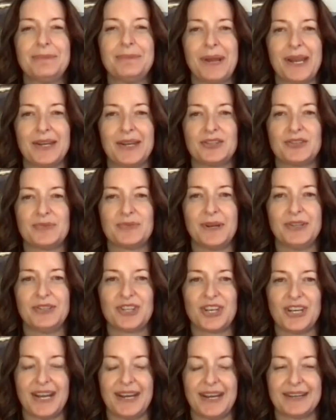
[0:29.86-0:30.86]
management,
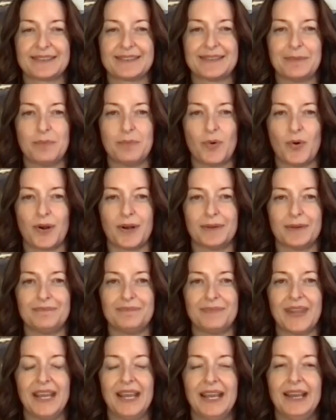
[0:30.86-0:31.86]
genetics, and more.
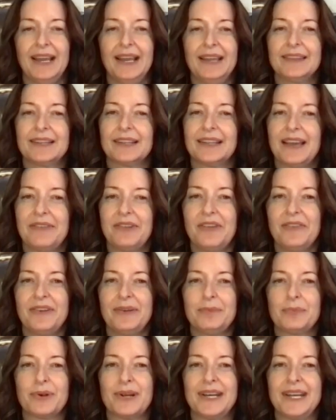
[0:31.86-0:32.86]
The level of
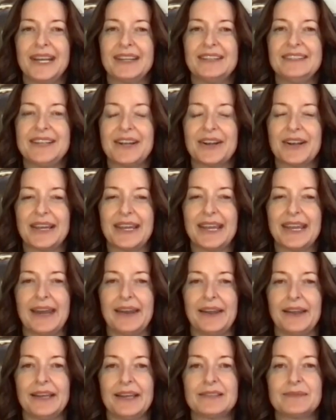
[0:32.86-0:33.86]
inbreeding in dairy
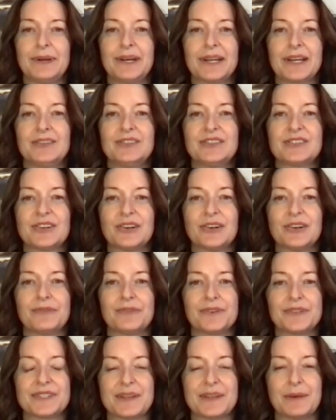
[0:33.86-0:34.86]
cattle has been a concern
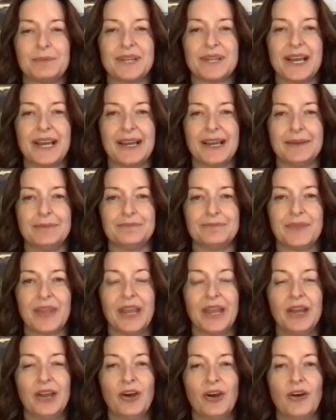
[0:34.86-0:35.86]
for some time.
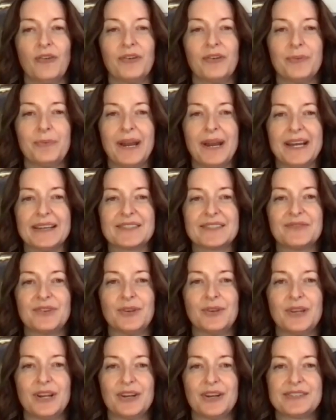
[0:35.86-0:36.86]
Over the past few
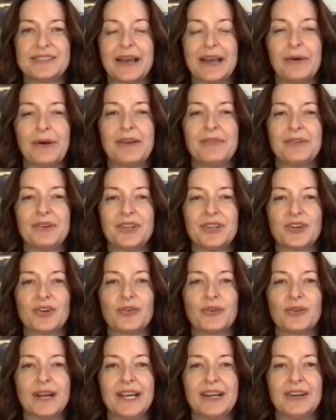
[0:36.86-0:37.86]
years, however, the
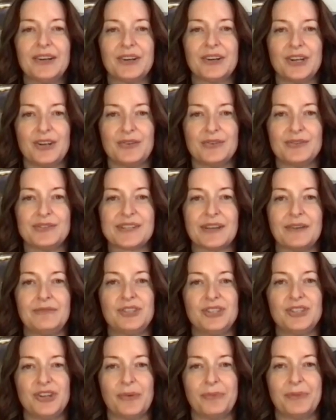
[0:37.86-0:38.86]
greater use of
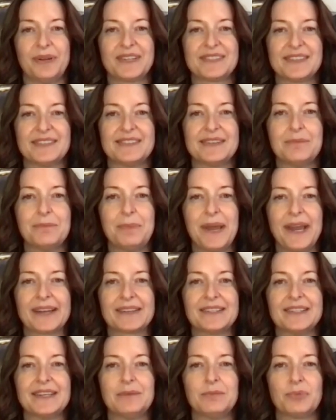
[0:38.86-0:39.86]
genomics has
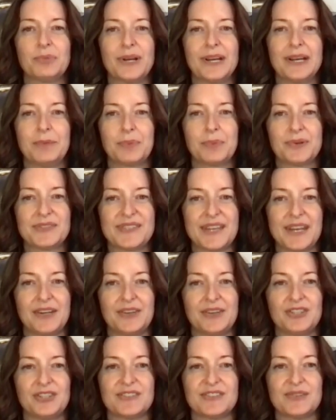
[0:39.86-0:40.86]
impacted inbreeding
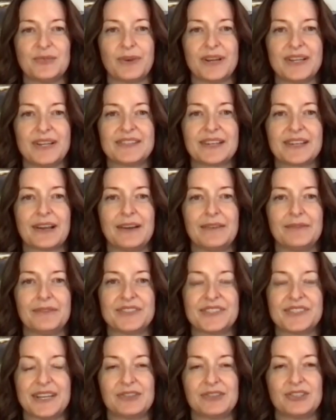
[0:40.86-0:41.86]
percentages and raised the
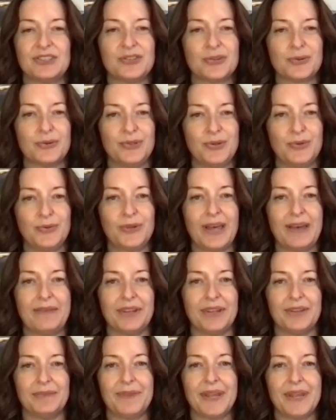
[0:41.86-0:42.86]
conversation to a new
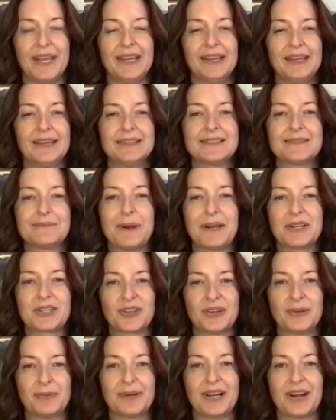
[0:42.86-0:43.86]
level,
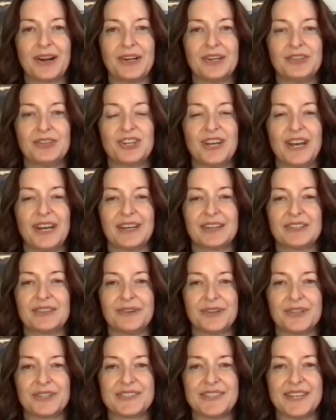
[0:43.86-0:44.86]
especially regarding genetic
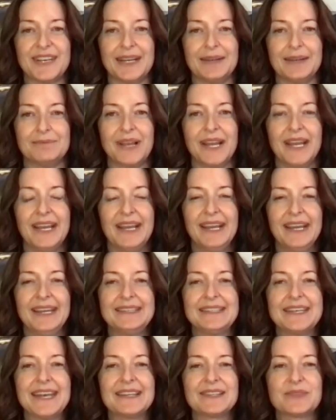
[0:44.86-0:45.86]
diversity. In
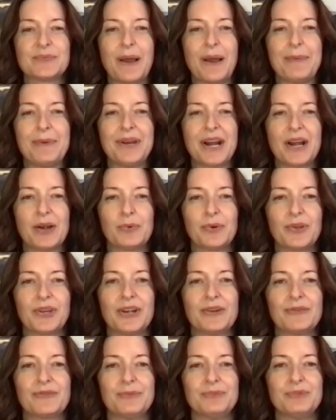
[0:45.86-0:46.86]
today's webinar, we'll
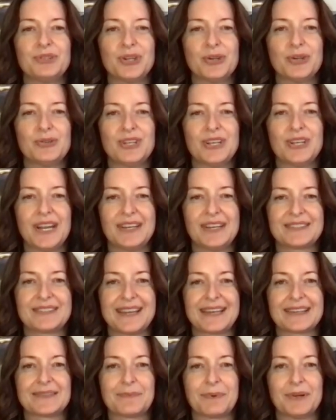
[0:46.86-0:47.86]
hear from two
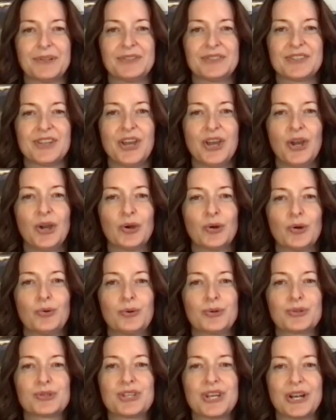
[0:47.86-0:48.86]
genetics experts who
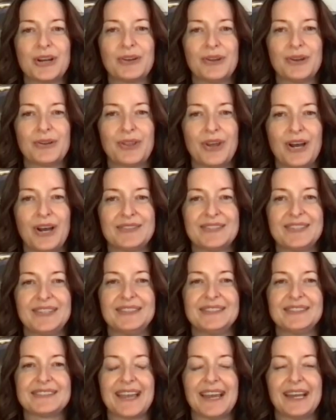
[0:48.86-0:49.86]
will share their thoughts and
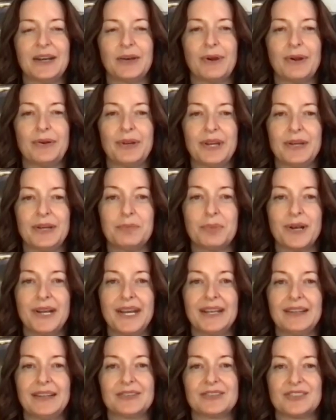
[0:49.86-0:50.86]
insight around
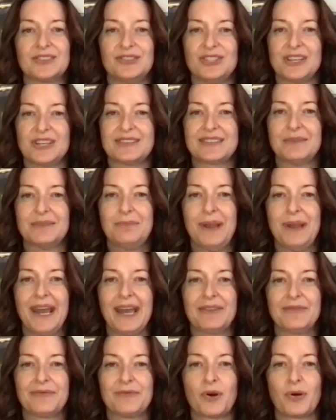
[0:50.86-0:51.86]
inbreeding and their suggested
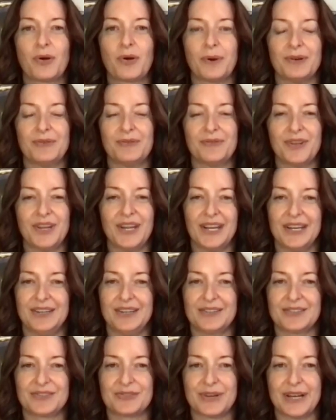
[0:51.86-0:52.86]
path forward for the
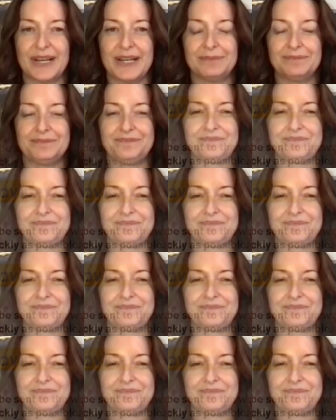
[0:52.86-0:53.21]
industry.